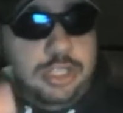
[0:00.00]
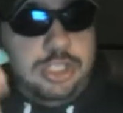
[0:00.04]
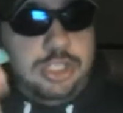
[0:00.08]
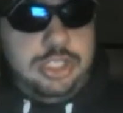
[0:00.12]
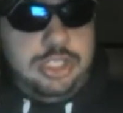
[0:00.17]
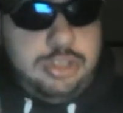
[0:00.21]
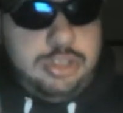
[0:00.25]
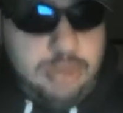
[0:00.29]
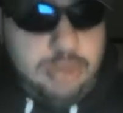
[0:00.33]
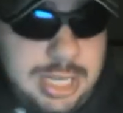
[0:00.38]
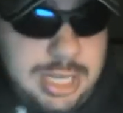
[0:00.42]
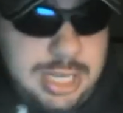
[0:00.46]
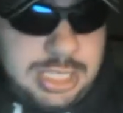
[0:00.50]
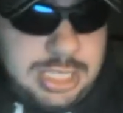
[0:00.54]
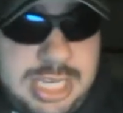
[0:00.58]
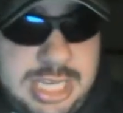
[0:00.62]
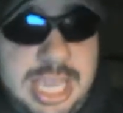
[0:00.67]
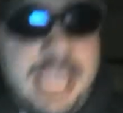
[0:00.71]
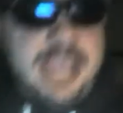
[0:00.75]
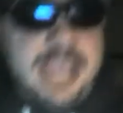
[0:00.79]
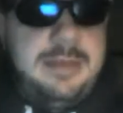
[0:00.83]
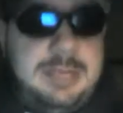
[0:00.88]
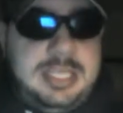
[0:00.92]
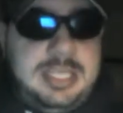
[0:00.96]
stretch of
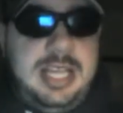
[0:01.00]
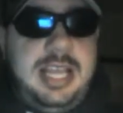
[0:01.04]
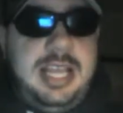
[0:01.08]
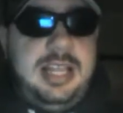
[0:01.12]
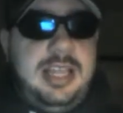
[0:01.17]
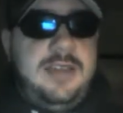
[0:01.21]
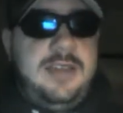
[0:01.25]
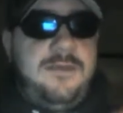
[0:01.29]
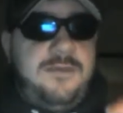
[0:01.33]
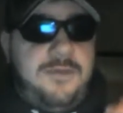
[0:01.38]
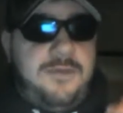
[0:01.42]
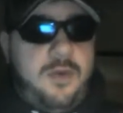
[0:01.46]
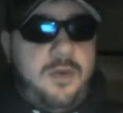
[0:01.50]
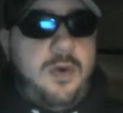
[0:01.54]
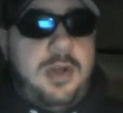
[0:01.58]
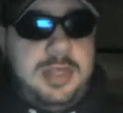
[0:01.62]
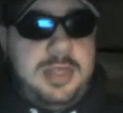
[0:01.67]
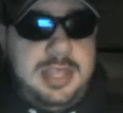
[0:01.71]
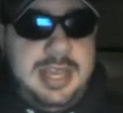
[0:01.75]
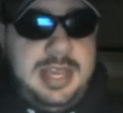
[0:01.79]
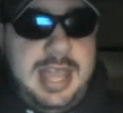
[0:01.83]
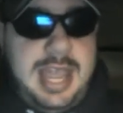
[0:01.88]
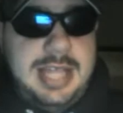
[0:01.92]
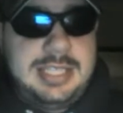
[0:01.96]
games lately for the
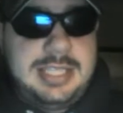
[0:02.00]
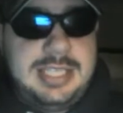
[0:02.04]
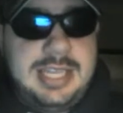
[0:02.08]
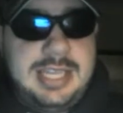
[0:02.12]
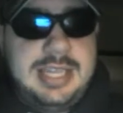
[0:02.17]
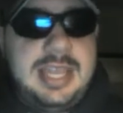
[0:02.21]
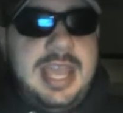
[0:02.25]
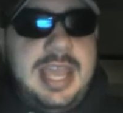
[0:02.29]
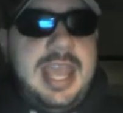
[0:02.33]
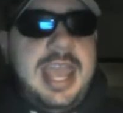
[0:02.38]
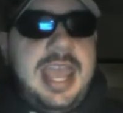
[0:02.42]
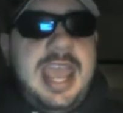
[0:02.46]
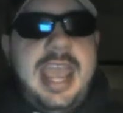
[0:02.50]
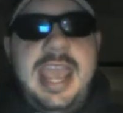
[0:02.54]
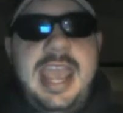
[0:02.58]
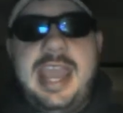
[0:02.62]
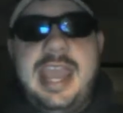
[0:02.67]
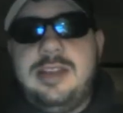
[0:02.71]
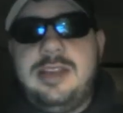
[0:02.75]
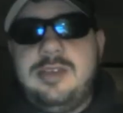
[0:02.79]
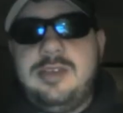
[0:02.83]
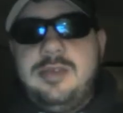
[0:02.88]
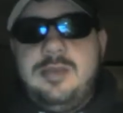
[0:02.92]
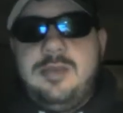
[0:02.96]
Nets, and
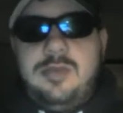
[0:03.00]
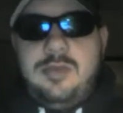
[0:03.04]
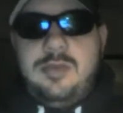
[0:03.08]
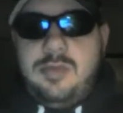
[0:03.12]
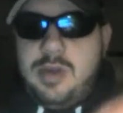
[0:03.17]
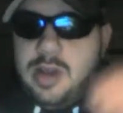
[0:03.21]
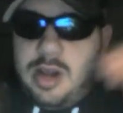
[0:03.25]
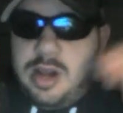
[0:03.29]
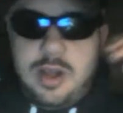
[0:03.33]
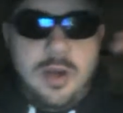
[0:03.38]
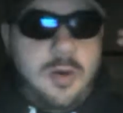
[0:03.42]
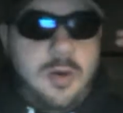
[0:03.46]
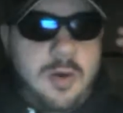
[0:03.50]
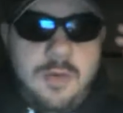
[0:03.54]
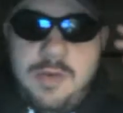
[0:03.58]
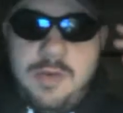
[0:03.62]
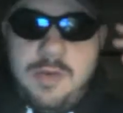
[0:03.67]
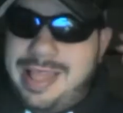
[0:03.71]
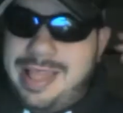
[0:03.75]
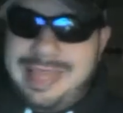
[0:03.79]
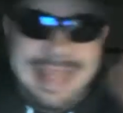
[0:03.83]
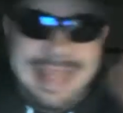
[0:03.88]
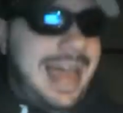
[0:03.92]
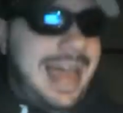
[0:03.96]
and we're gonna go over
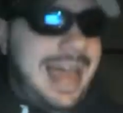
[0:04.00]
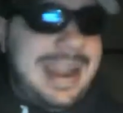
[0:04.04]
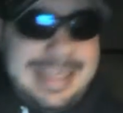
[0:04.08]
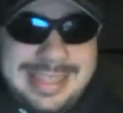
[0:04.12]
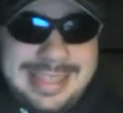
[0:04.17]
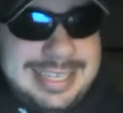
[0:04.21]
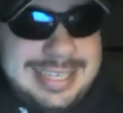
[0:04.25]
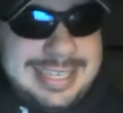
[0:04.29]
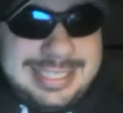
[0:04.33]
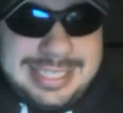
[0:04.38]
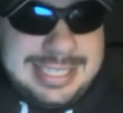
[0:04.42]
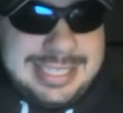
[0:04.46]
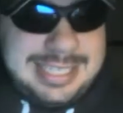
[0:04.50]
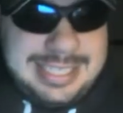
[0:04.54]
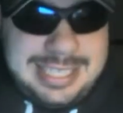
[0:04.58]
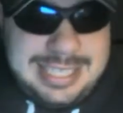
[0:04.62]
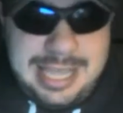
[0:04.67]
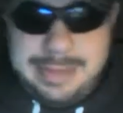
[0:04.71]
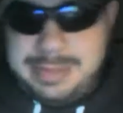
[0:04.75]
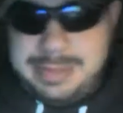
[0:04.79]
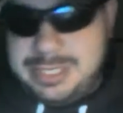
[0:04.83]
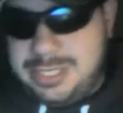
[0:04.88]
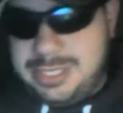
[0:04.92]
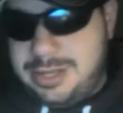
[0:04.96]
a of things in this
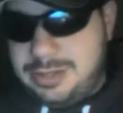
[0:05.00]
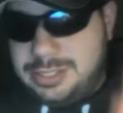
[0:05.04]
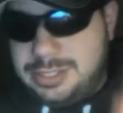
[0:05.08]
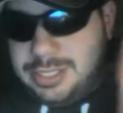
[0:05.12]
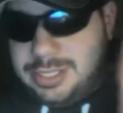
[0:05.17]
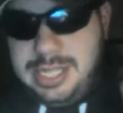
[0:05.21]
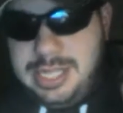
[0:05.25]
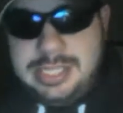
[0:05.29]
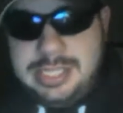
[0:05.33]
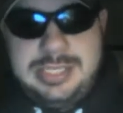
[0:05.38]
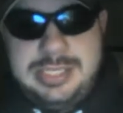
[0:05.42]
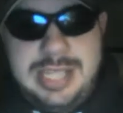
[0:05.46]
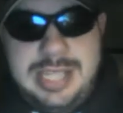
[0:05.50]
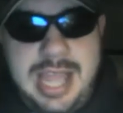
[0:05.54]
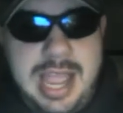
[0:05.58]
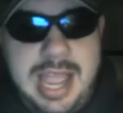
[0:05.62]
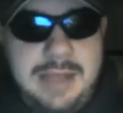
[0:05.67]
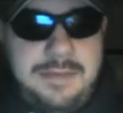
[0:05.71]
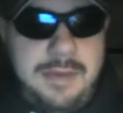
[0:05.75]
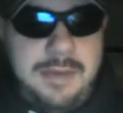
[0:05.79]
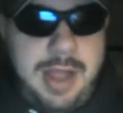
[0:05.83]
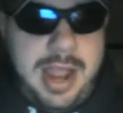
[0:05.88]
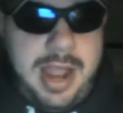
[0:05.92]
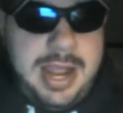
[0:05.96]
episode. So let's dive
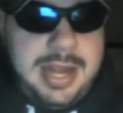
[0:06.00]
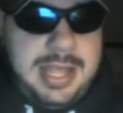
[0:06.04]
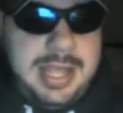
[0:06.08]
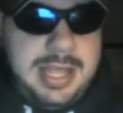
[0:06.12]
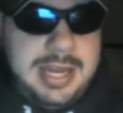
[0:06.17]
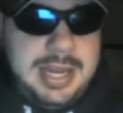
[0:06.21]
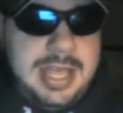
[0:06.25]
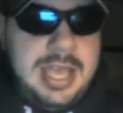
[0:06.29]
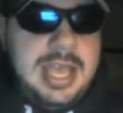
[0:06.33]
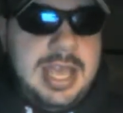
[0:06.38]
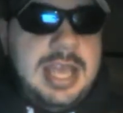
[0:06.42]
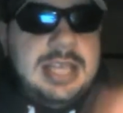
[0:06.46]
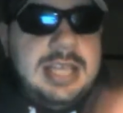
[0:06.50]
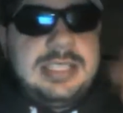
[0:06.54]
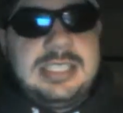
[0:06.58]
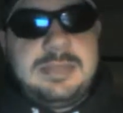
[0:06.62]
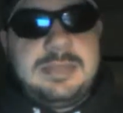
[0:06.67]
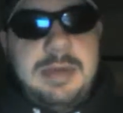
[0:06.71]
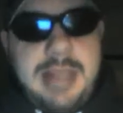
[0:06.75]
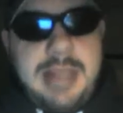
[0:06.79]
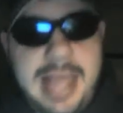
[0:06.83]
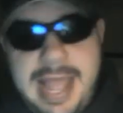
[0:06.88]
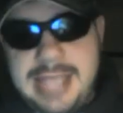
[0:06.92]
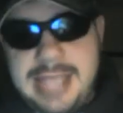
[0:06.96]
right in. Since my
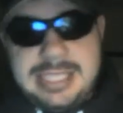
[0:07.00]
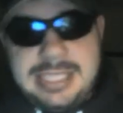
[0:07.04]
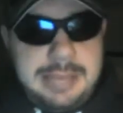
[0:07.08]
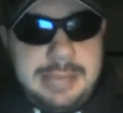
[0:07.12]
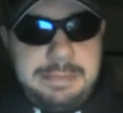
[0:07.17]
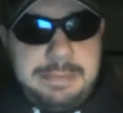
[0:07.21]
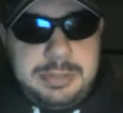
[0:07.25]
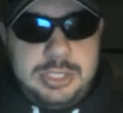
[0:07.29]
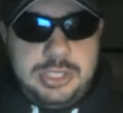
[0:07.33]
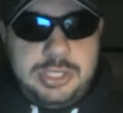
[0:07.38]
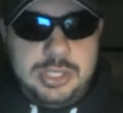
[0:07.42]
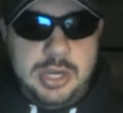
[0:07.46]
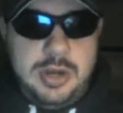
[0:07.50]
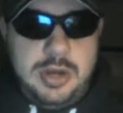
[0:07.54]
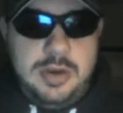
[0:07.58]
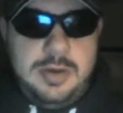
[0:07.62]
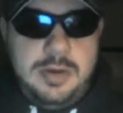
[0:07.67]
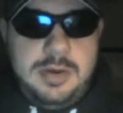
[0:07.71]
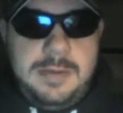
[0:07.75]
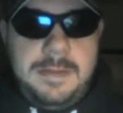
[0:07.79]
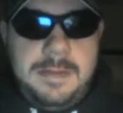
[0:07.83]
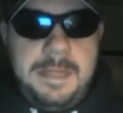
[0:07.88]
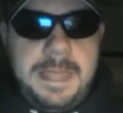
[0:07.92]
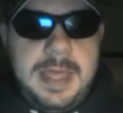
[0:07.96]
last episode,
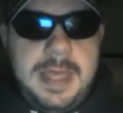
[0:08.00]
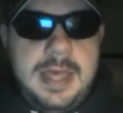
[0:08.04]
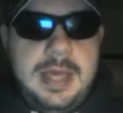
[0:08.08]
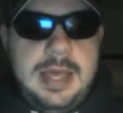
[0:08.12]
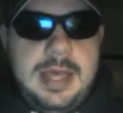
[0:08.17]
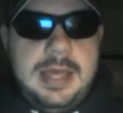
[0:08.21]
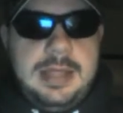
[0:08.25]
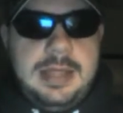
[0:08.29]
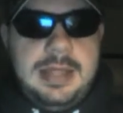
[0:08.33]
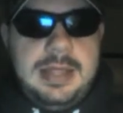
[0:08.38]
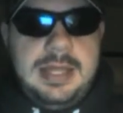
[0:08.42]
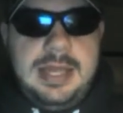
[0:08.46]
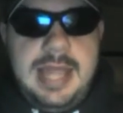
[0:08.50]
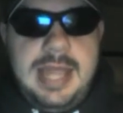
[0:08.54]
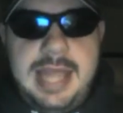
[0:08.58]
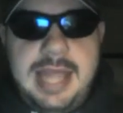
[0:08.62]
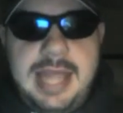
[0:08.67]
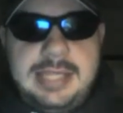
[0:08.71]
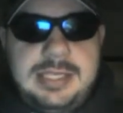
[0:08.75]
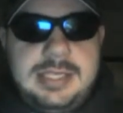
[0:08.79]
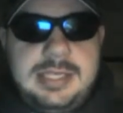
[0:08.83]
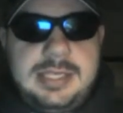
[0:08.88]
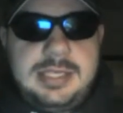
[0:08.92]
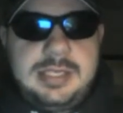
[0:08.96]
the
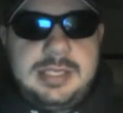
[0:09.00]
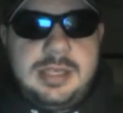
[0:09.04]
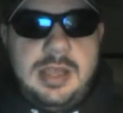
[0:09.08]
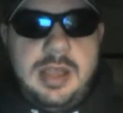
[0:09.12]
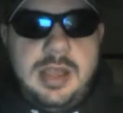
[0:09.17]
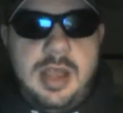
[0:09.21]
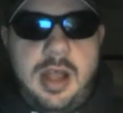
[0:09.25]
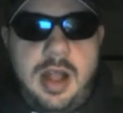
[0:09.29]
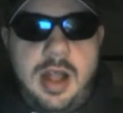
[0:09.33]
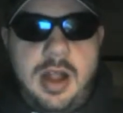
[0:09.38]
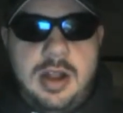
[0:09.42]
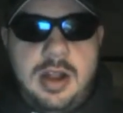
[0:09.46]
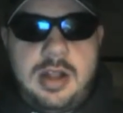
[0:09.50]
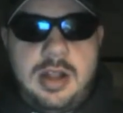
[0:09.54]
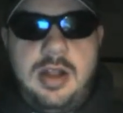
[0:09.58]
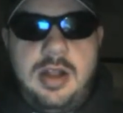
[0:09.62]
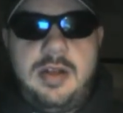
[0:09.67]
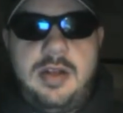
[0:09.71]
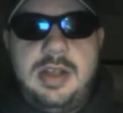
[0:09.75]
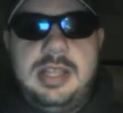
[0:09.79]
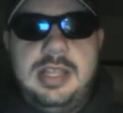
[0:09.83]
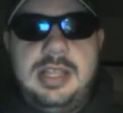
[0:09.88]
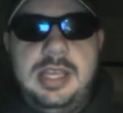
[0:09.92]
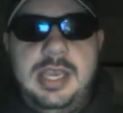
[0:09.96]
Nets are
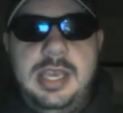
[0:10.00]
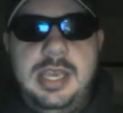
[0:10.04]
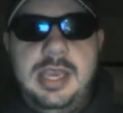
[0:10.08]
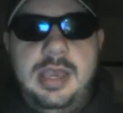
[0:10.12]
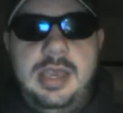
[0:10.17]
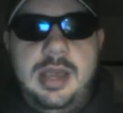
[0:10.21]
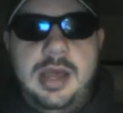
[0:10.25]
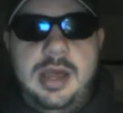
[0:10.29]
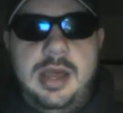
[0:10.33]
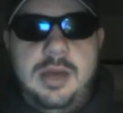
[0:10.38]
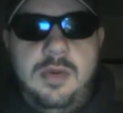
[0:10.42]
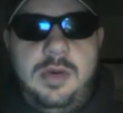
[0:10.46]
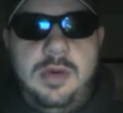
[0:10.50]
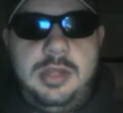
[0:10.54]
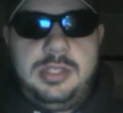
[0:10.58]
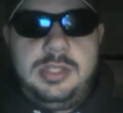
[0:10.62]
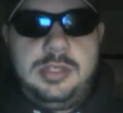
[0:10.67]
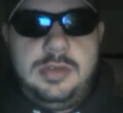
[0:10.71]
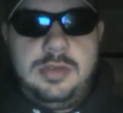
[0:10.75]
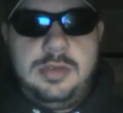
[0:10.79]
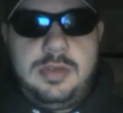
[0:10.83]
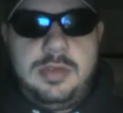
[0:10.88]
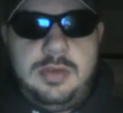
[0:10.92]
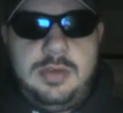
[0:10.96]
currently uh, one,
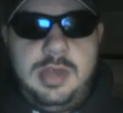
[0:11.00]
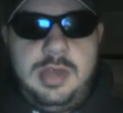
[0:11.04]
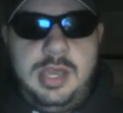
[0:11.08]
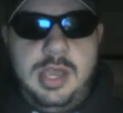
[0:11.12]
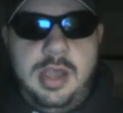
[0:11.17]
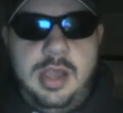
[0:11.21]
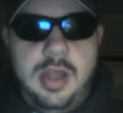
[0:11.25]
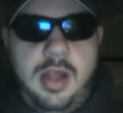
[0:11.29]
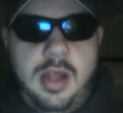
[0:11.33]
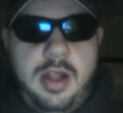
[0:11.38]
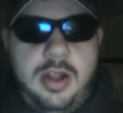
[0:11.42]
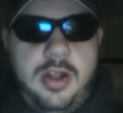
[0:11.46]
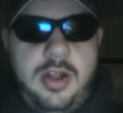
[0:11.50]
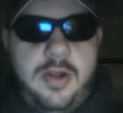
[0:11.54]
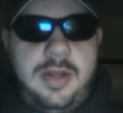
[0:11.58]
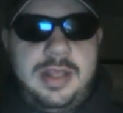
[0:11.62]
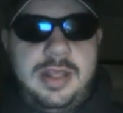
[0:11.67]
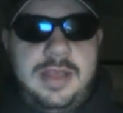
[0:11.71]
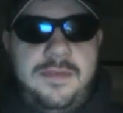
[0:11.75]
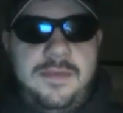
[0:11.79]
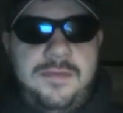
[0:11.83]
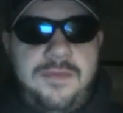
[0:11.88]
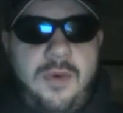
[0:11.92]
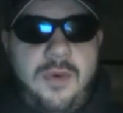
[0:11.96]
two, three, are currently
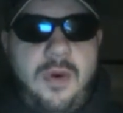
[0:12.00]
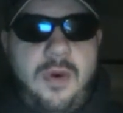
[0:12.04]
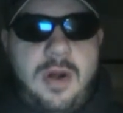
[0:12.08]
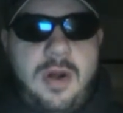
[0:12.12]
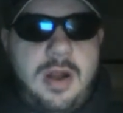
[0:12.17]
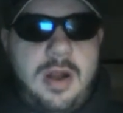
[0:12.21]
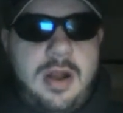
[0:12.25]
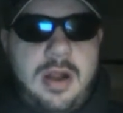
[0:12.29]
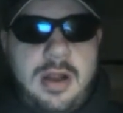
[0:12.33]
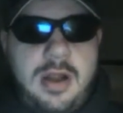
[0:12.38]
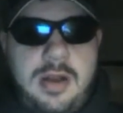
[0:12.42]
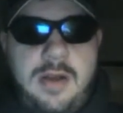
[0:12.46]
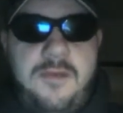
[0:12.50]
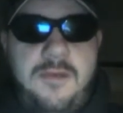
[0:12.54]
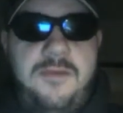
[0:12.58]
four, no,